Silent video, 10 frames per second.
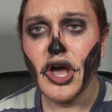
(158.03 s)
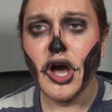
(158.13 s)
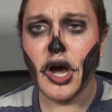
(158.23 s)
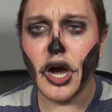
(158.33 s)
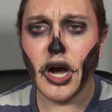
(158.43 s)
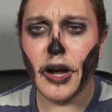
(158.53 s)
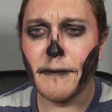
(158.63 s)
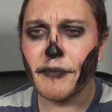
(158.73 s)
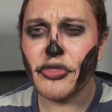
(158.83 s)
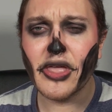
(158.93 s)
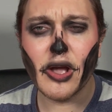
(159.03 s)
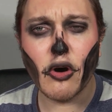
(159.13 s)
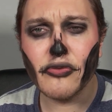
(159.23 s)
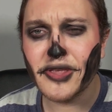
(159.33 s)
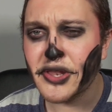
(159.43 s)
They all
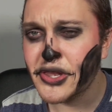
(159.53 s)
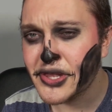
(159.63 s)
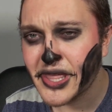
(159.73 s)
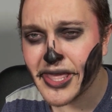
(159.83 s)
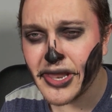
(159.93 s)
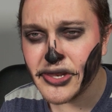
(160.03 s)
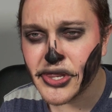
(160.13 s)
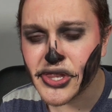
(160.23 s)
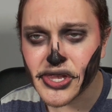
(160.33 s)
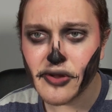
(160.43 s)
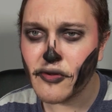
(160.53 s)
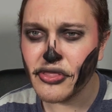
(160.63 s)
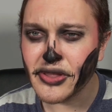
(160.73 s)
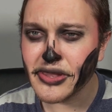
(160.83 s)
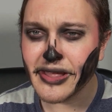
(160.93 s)
did skits or
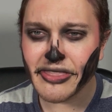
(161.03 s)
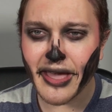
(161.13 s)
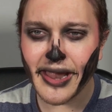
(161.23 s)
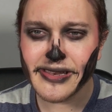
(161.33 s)
things like that.